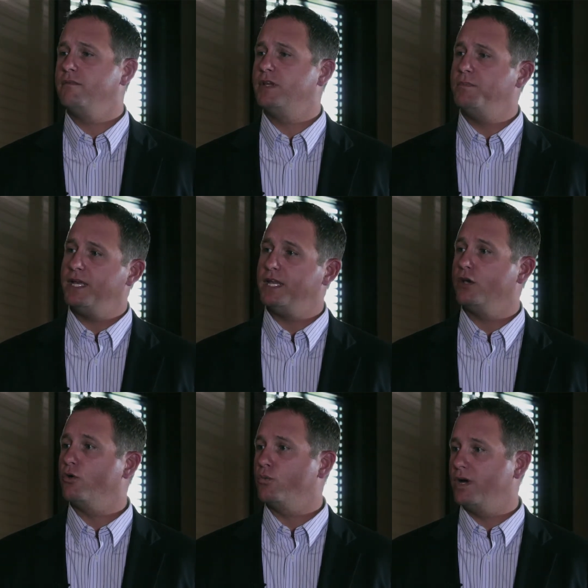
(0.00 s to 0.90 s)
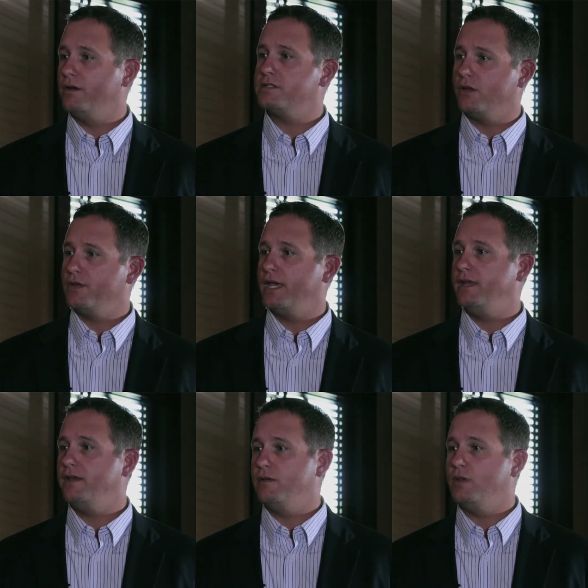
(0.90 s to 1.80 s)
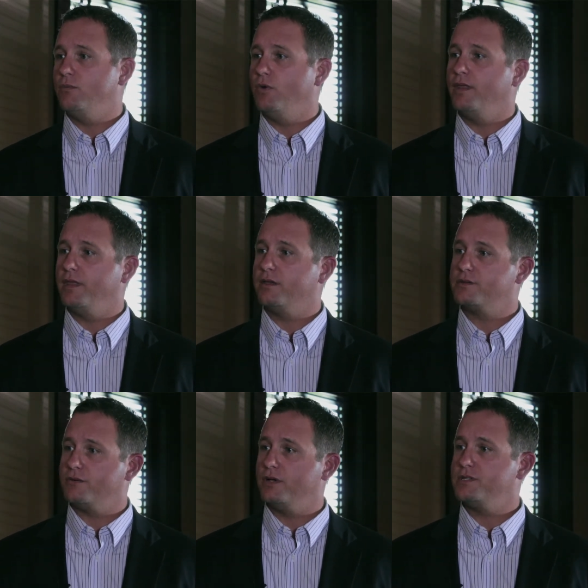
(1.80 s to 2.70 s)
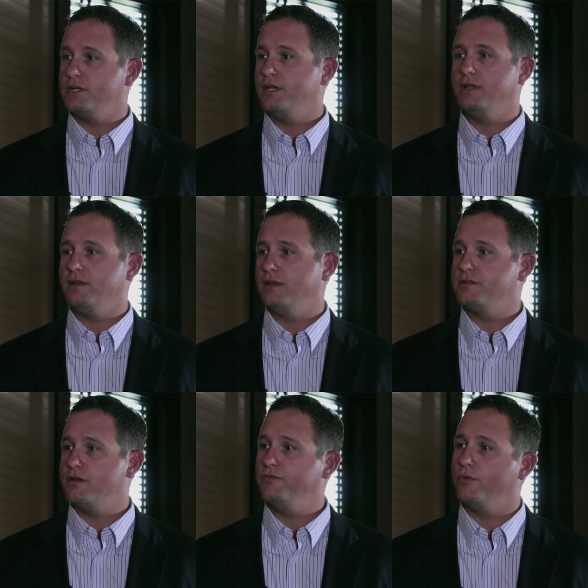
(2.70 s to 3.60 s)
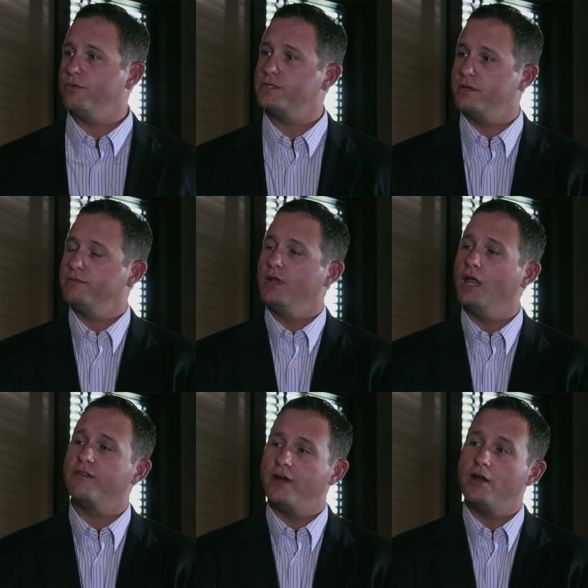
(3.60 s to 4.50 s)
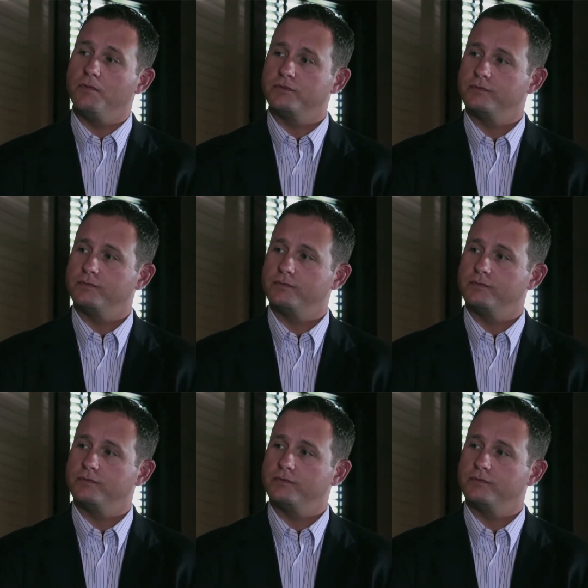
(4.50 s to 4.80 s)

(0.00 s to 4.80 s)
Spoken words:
depending on where it's located and what the construction and so forth. So a lot of variables.